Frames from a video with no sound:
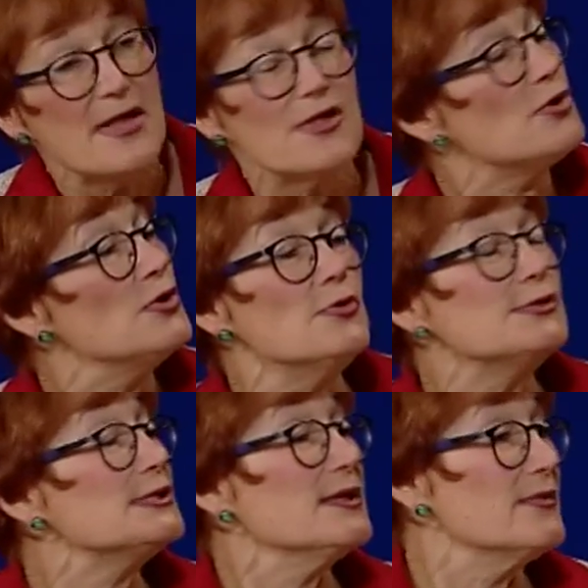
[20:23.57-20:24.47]
They're
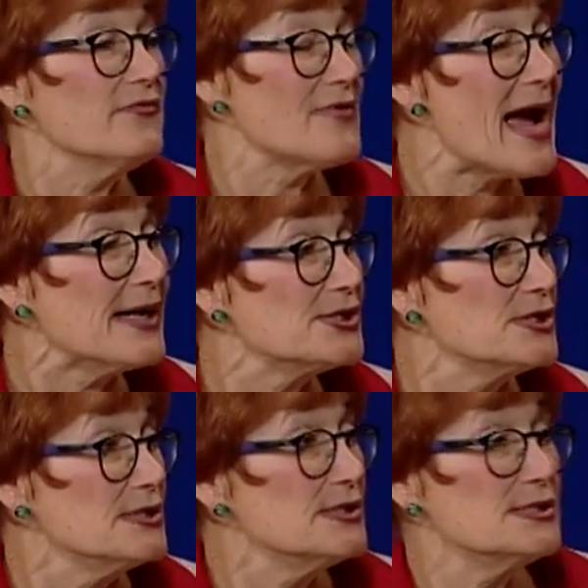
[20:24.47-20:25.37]
using the
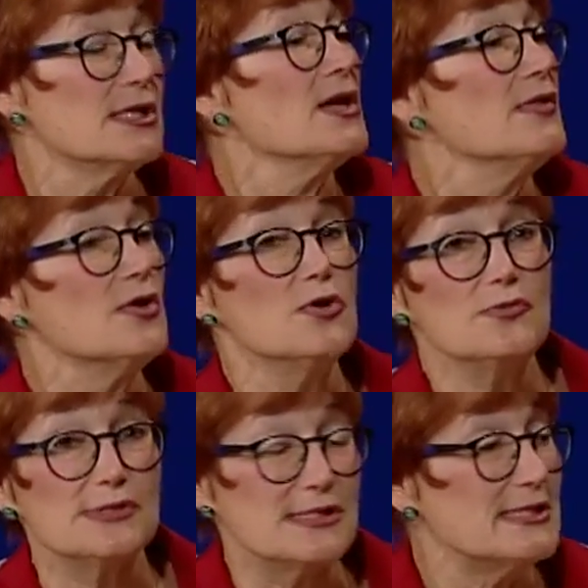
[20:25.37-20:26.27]
fractions, they're
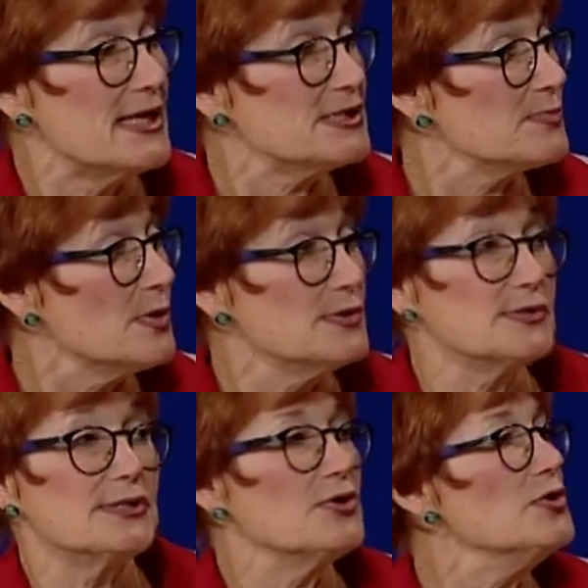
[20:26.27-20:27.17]
using
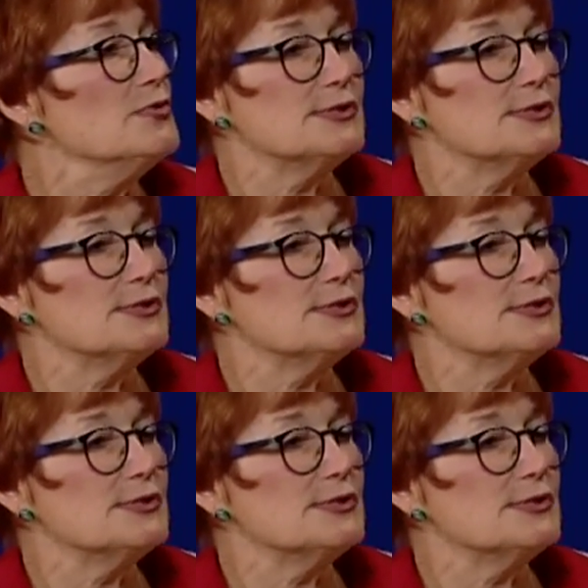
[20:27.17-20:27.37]
decimals, they're